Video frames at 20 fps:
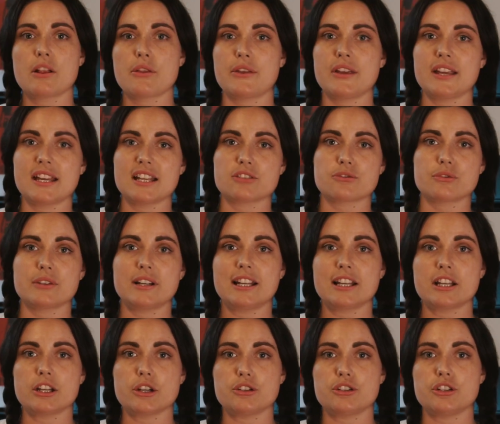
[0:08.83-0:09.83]
think it's really
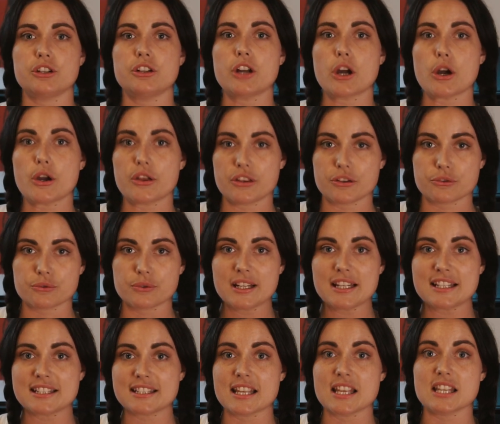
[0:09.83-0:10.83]
good to know the
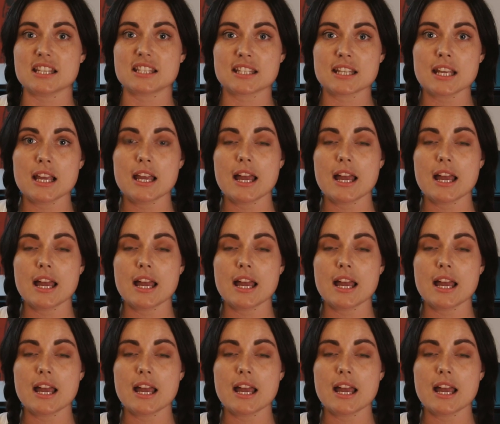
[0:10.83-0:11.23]
reasons